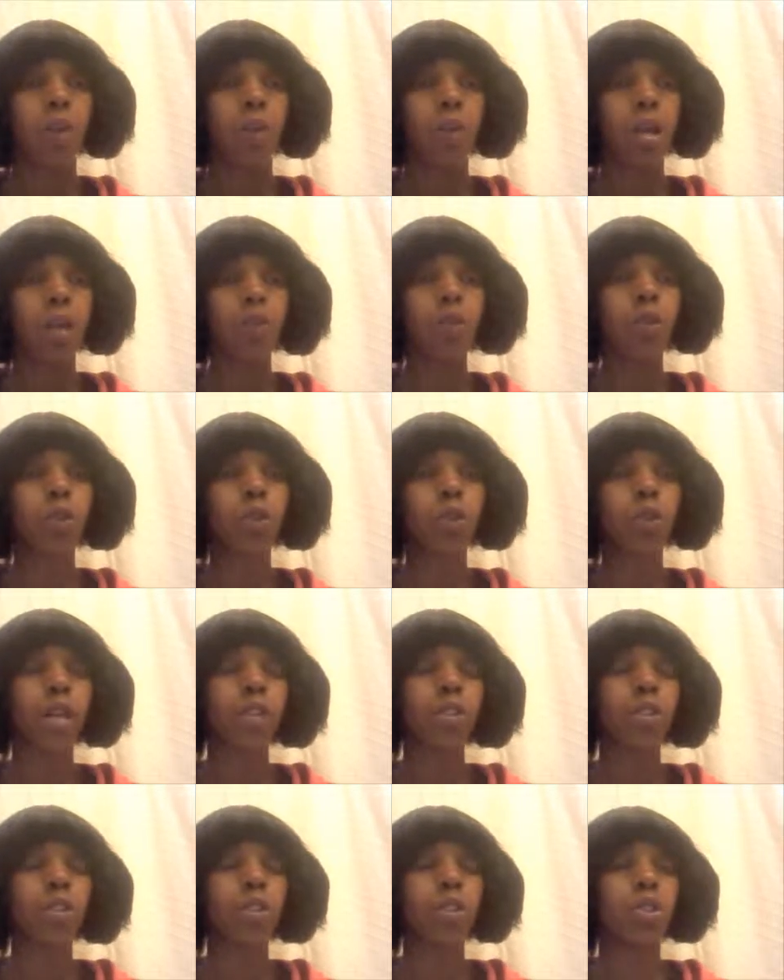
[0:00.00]
in
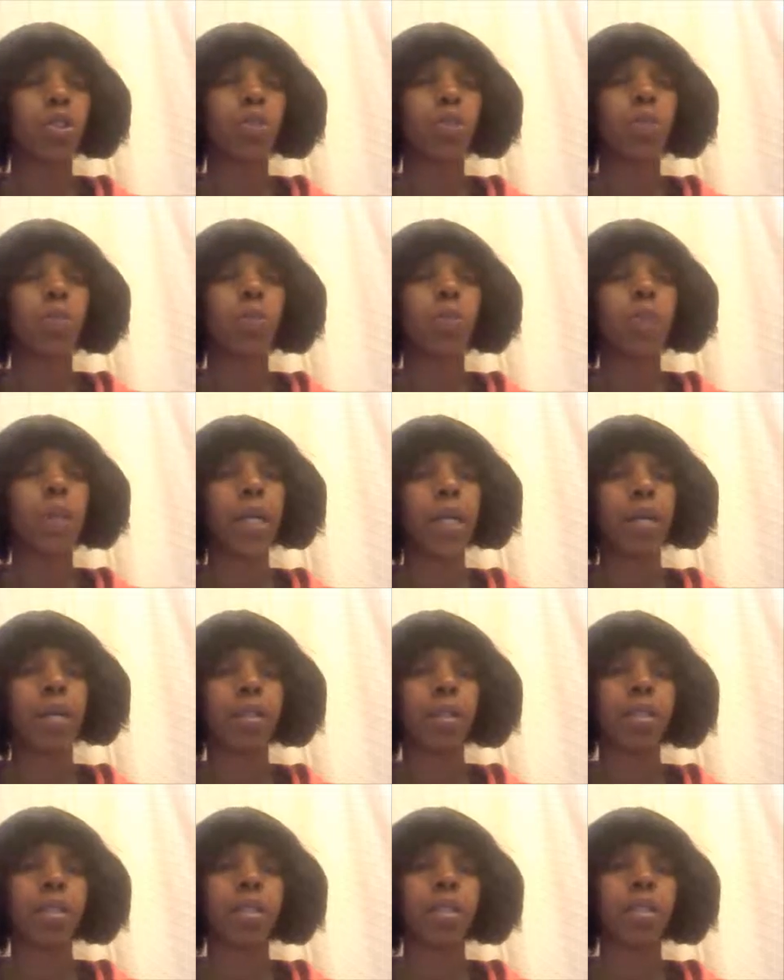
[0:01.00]
regards to
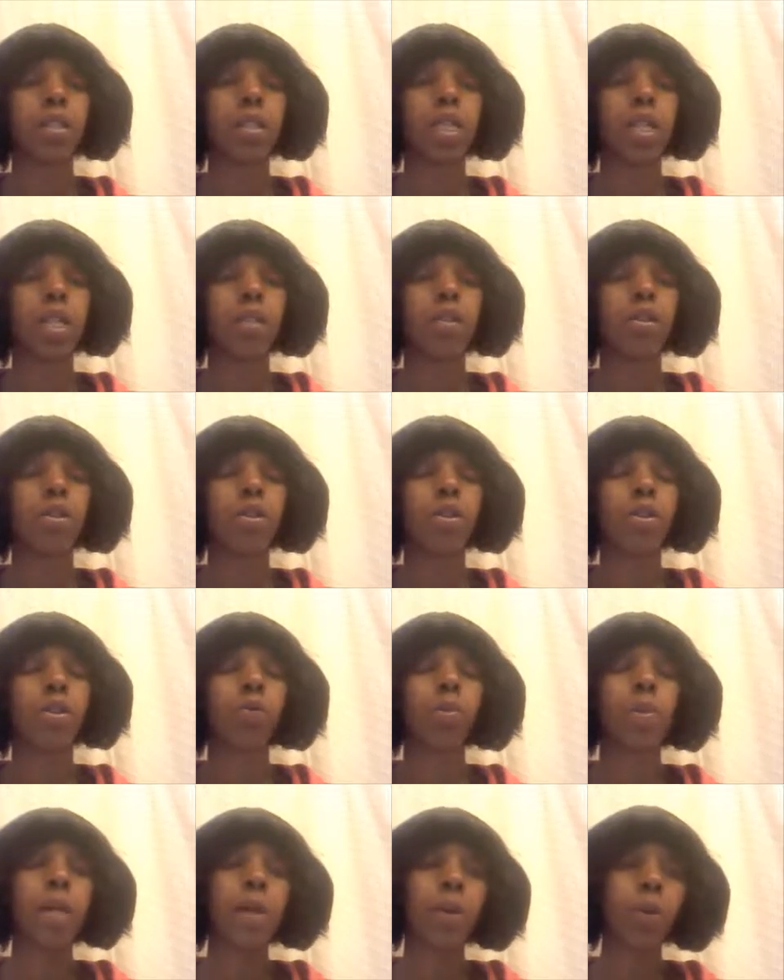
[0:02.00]
parents either
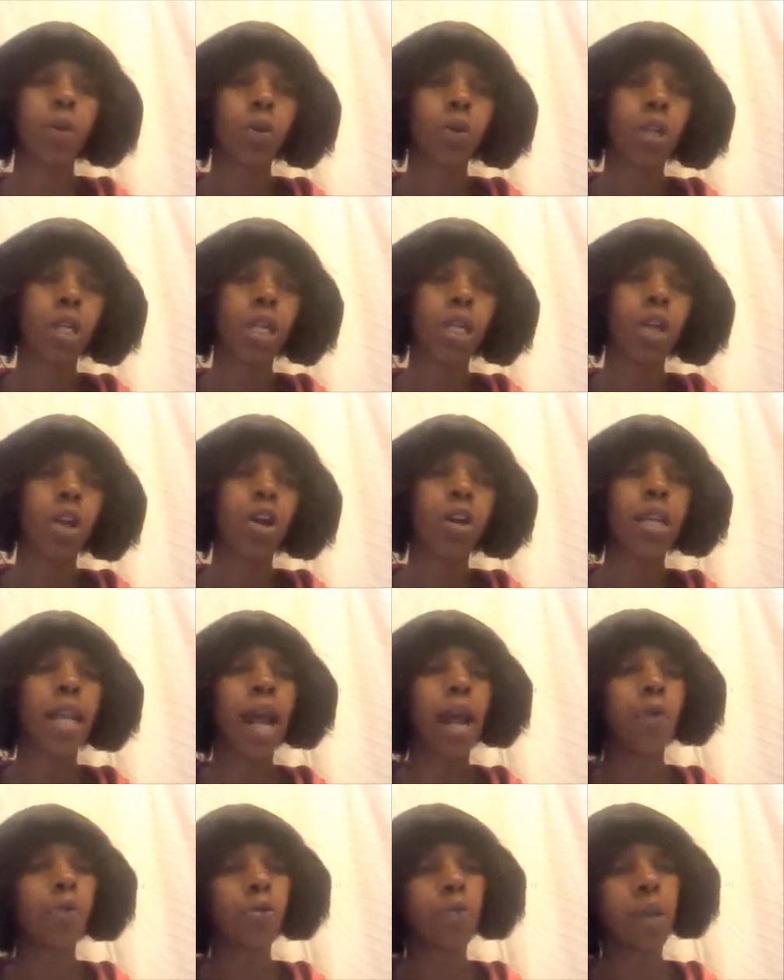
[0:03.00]
remembering or
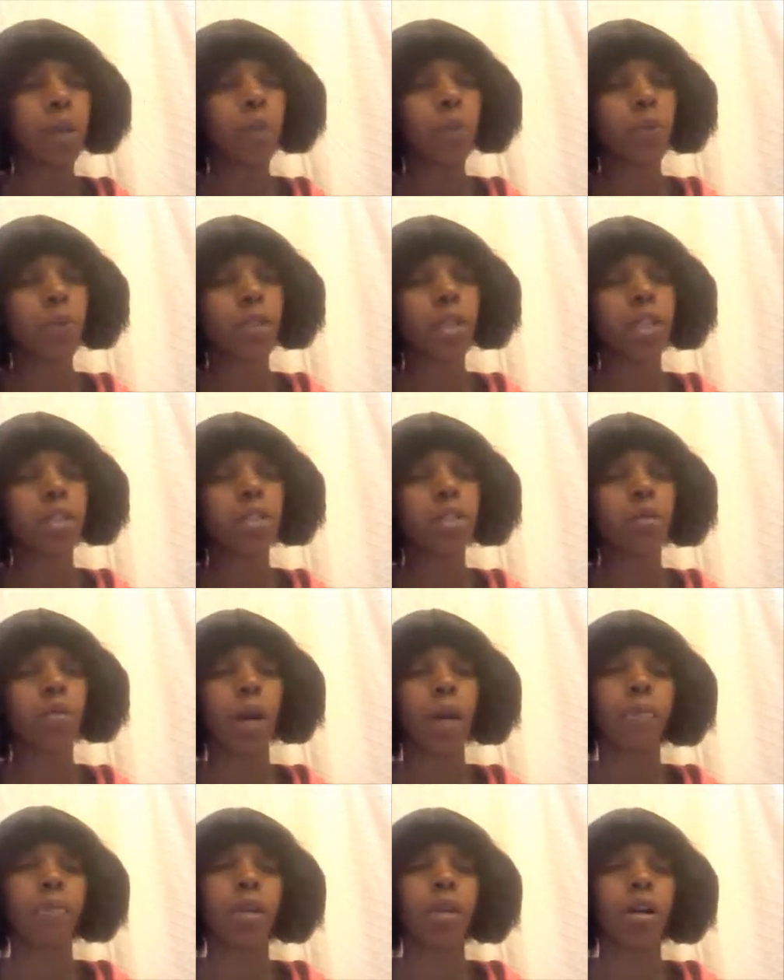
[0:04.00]
not remembering to
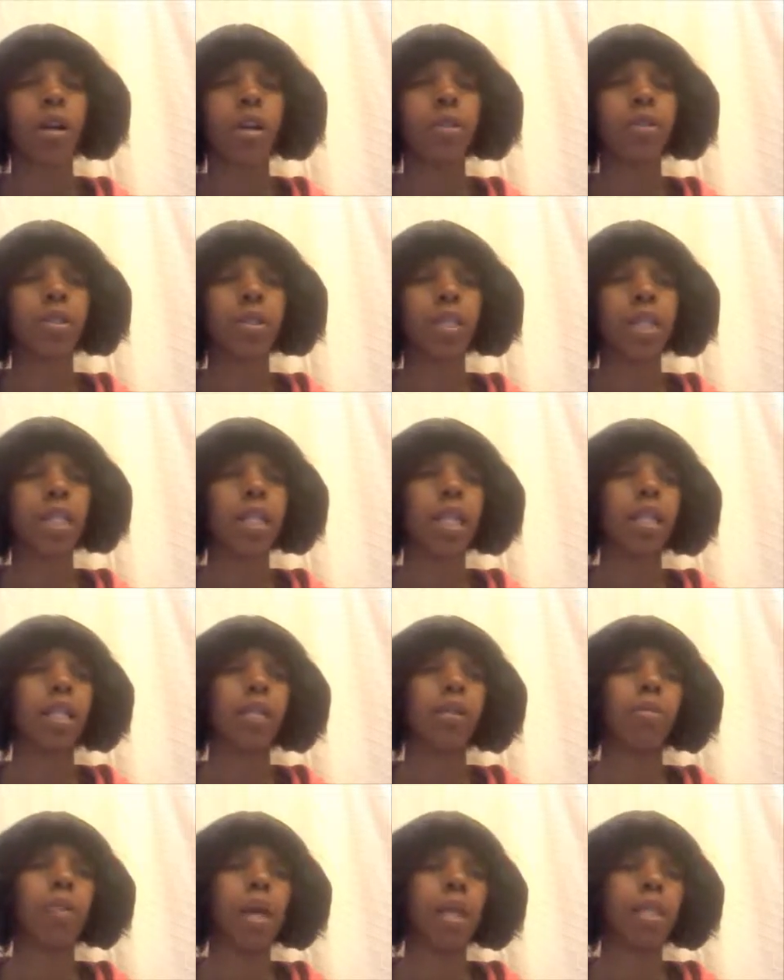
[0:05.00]
swipe their cards on a
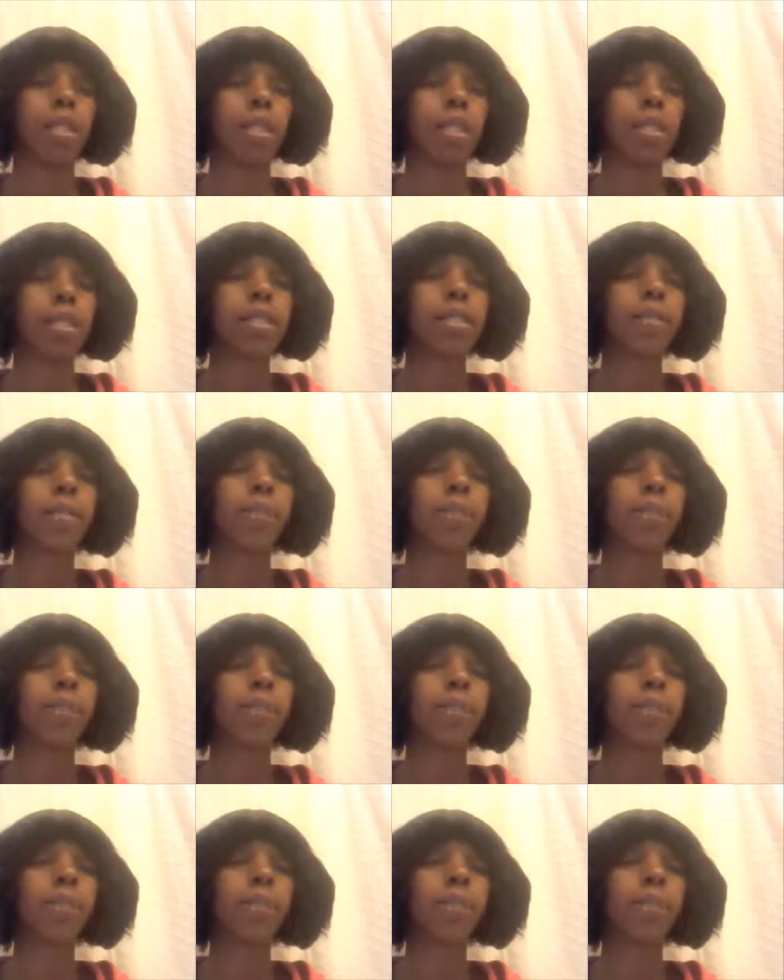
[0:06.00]
daily basis,